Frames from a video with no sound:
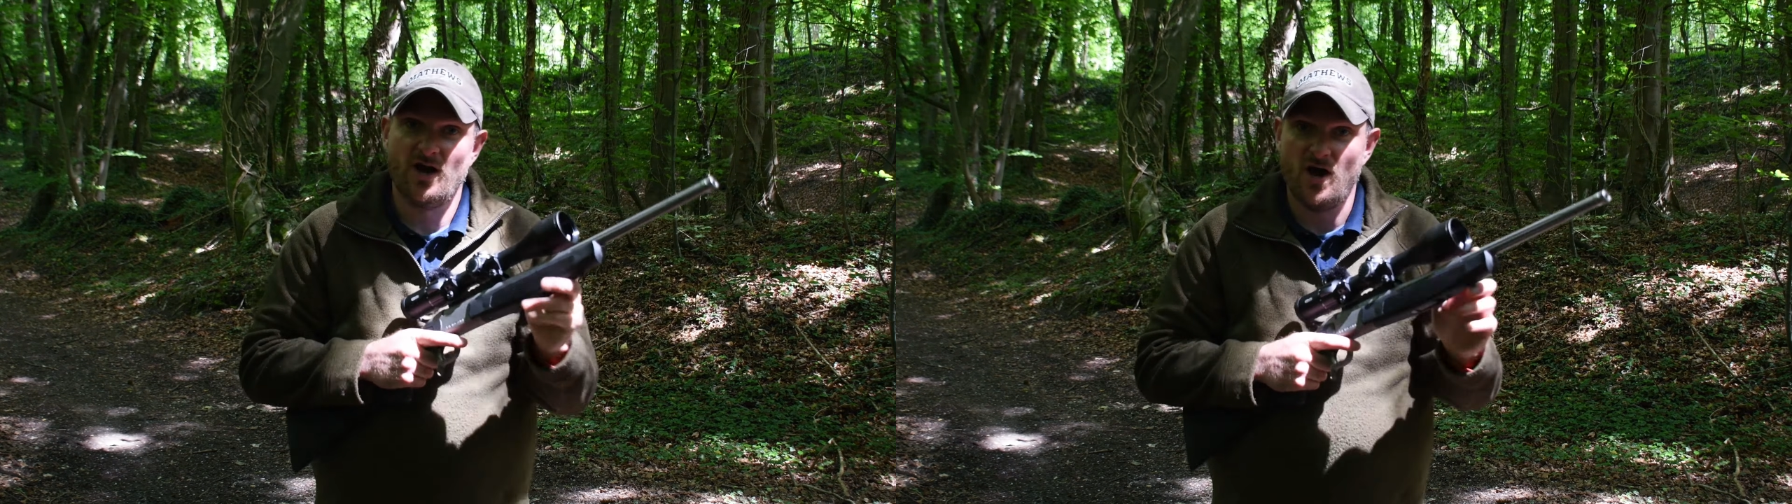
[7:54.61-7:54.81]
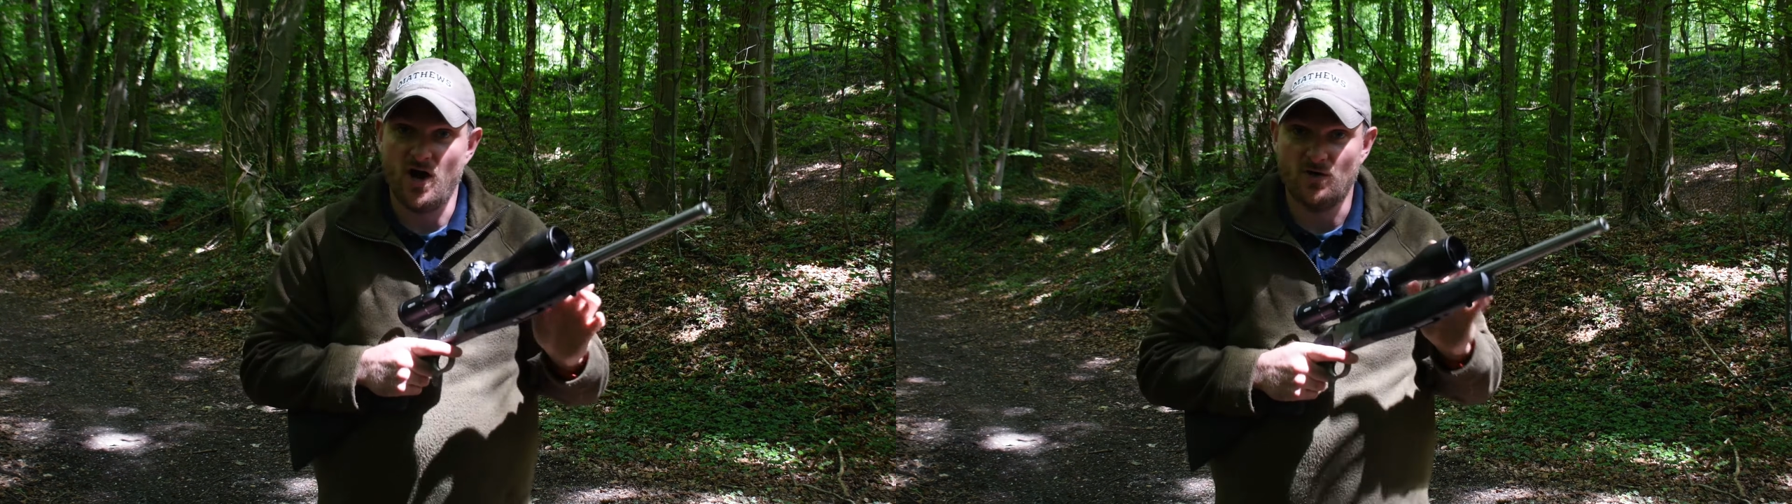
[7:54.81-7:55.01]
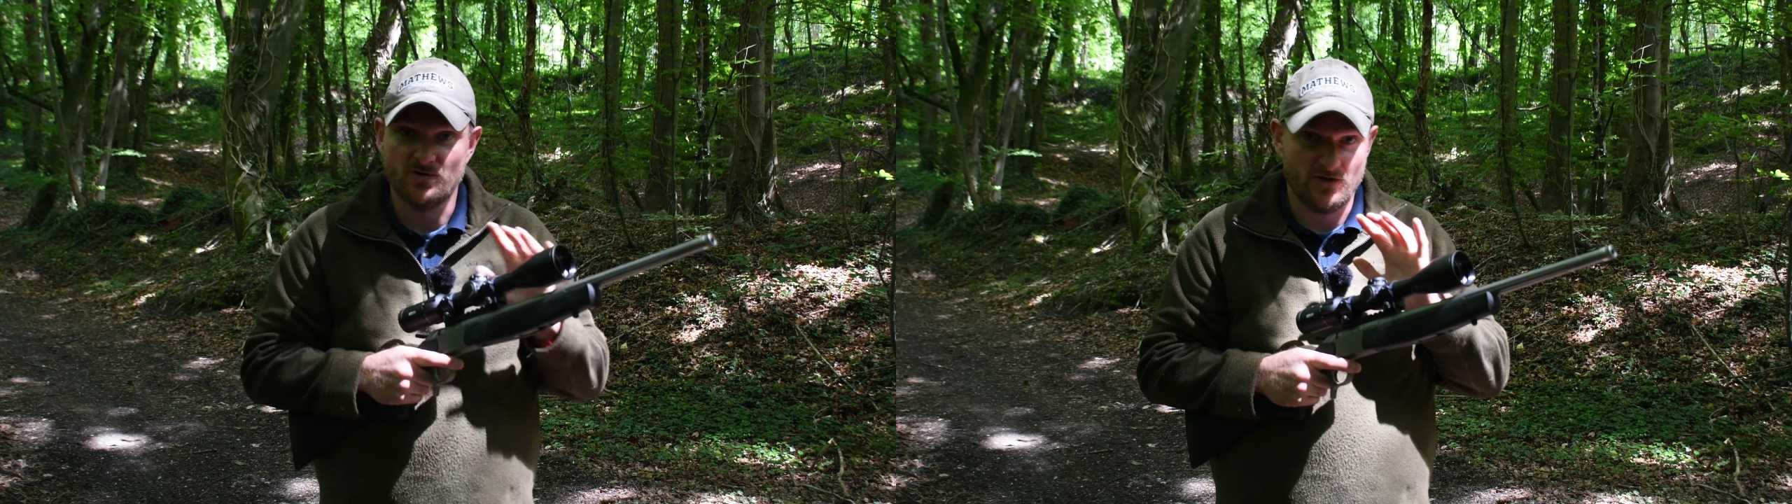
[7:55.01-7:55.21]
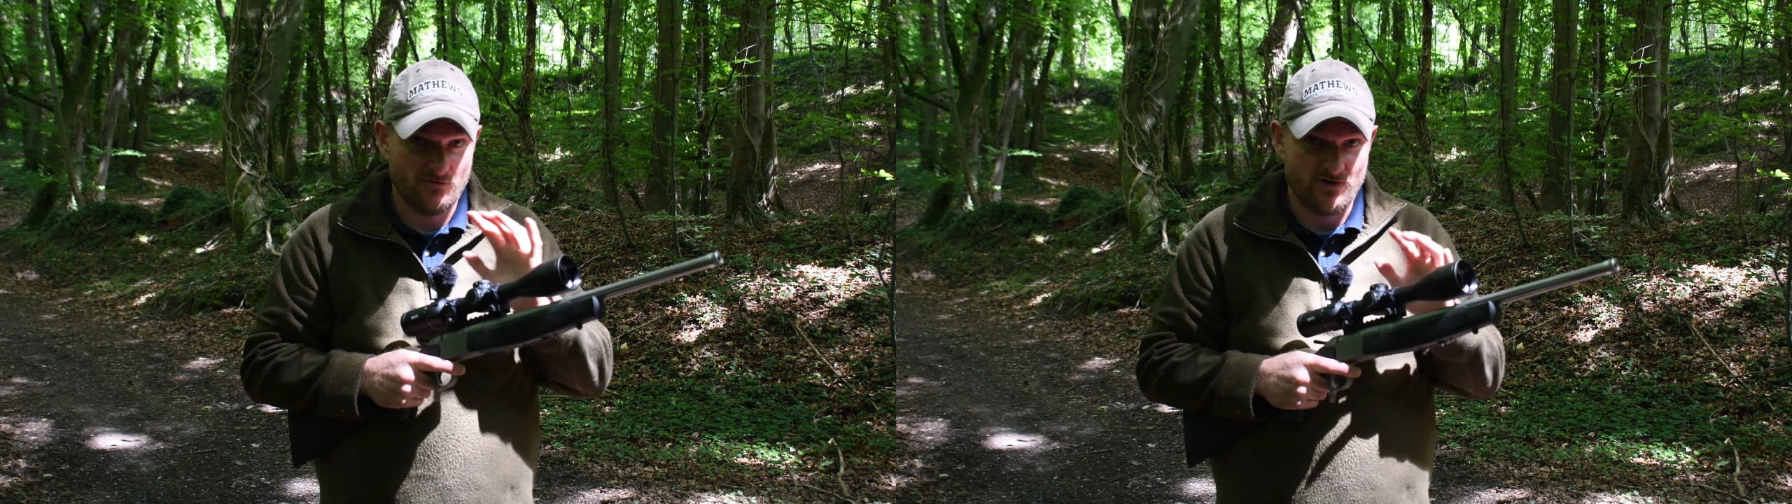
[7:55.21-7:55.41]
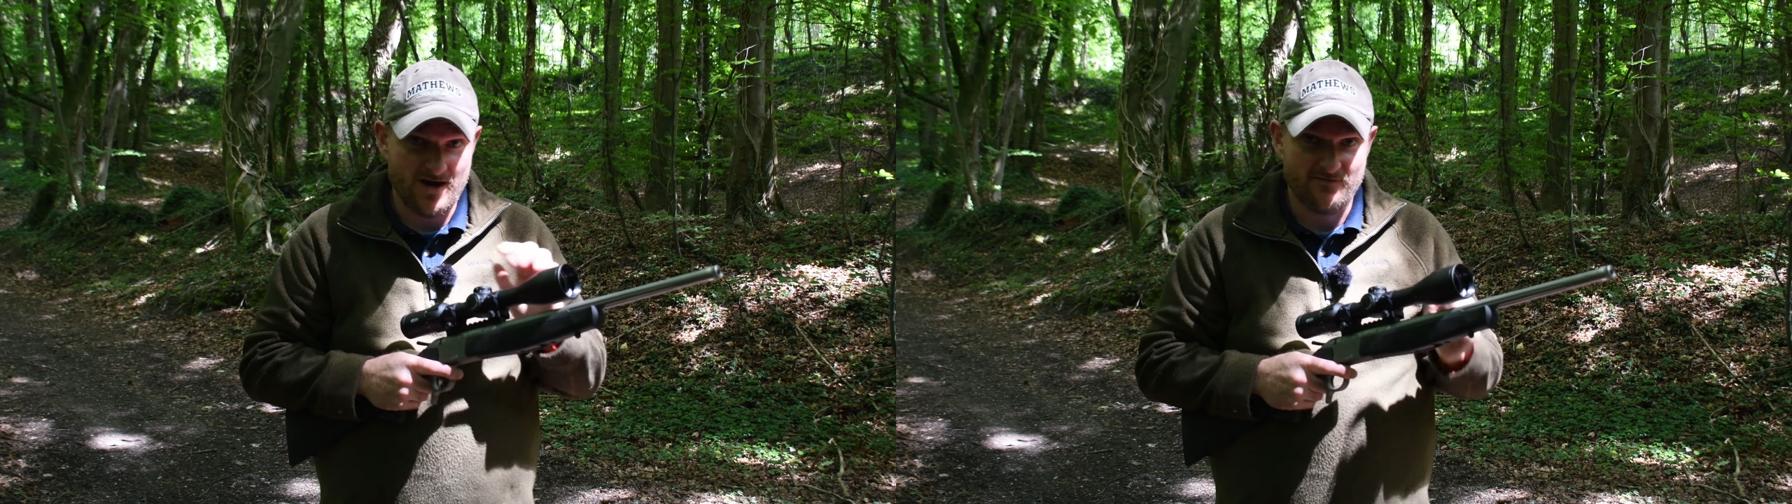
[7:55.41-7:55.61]
hold on
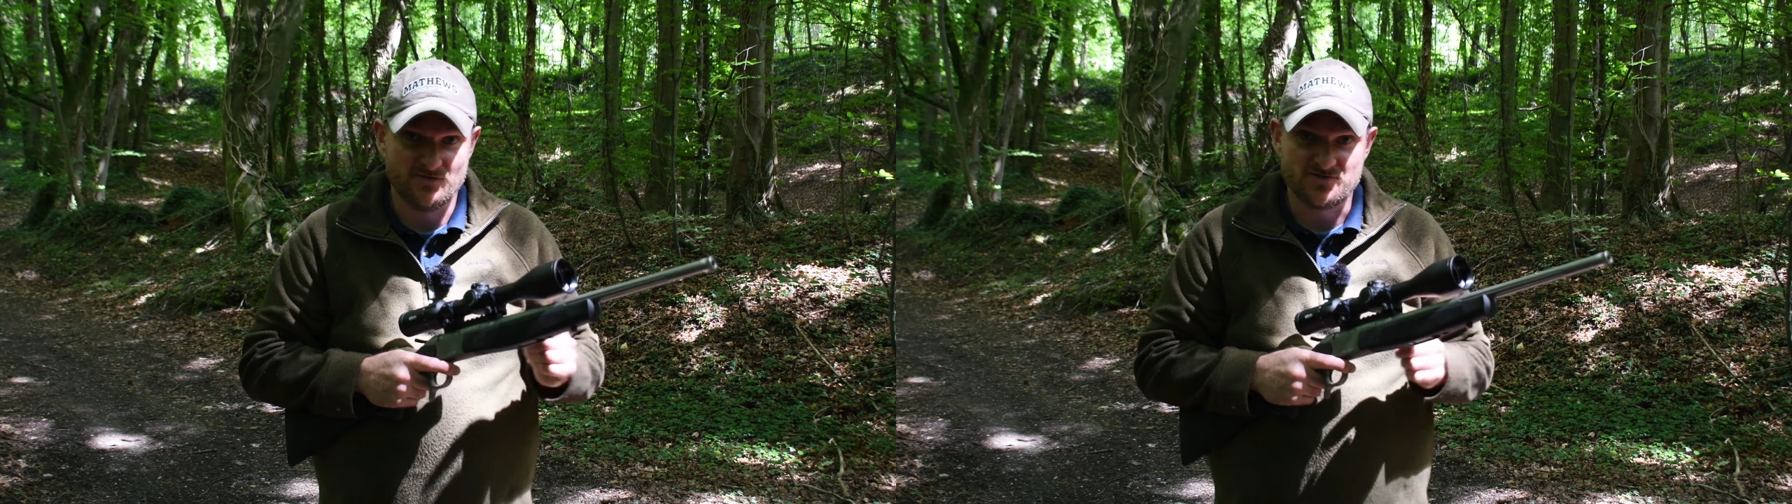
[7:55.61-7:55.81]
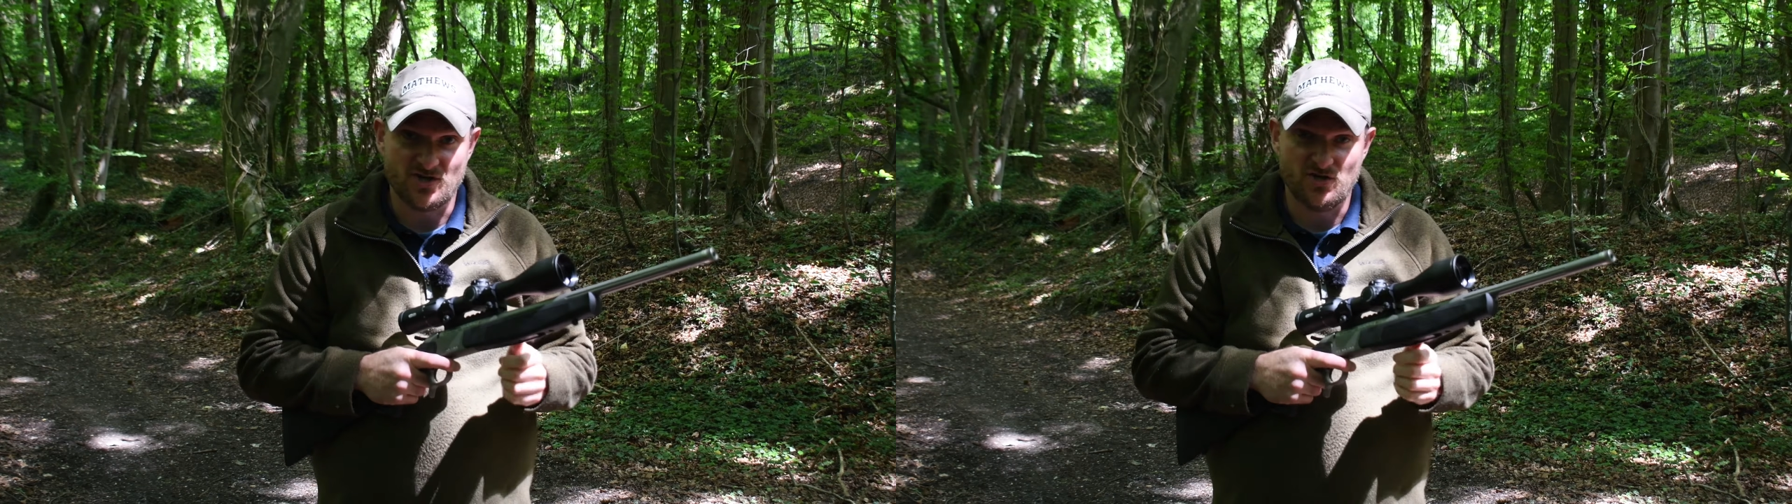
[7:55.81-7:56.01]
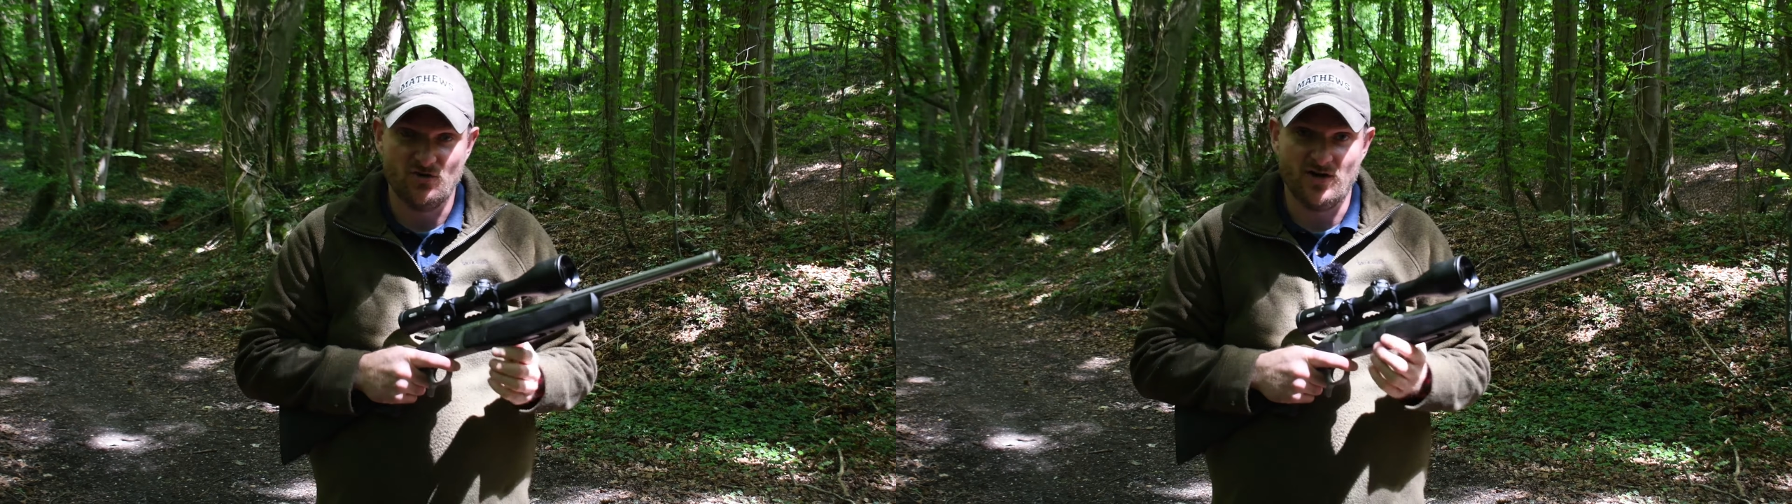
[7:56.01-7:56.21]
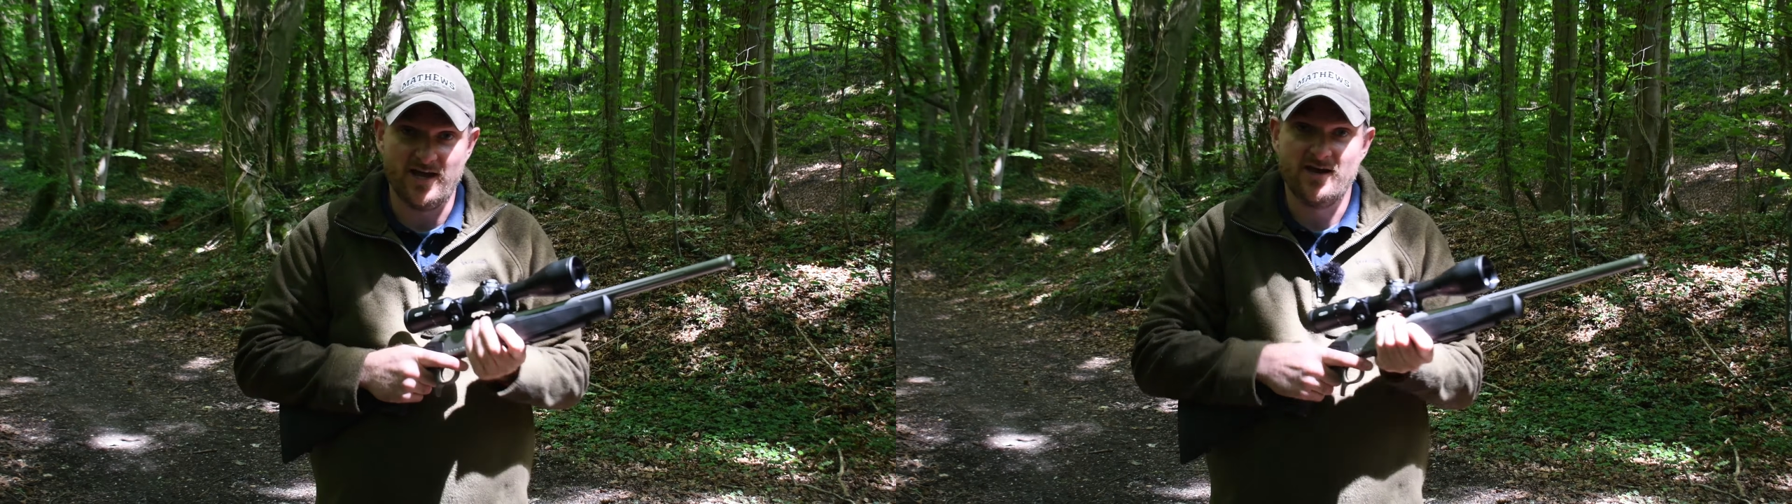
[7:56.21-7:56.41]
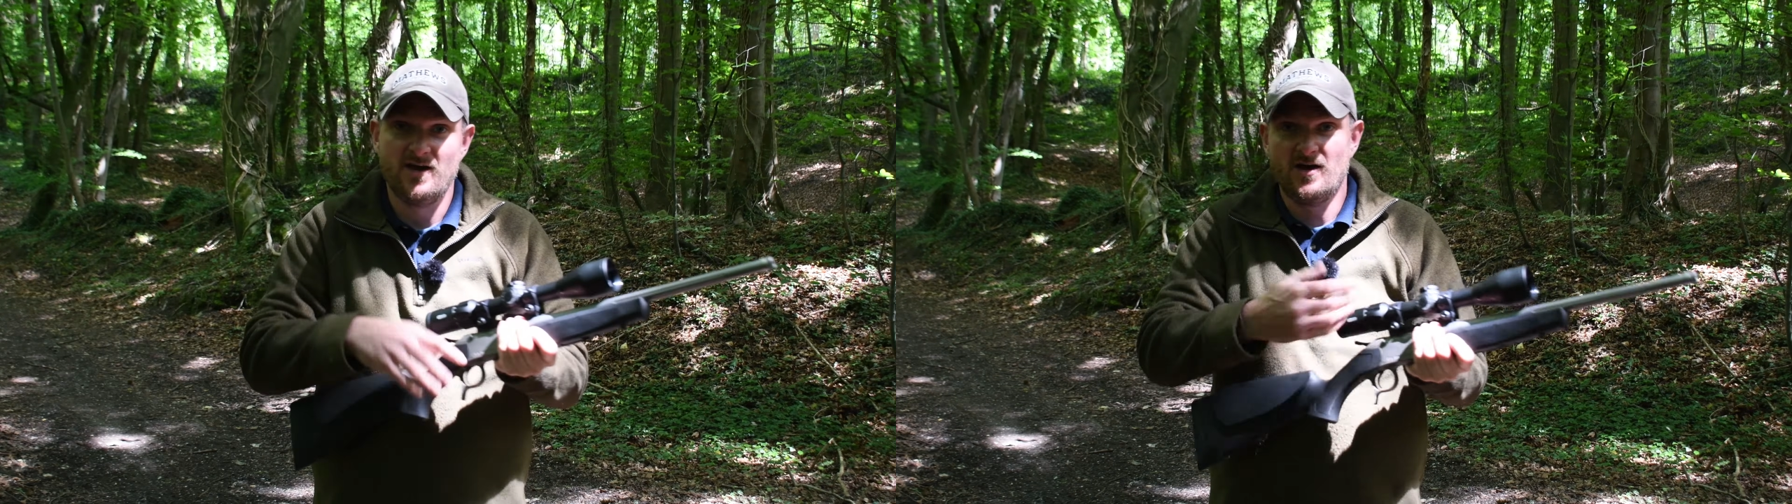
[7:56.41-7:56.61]
the rifle securely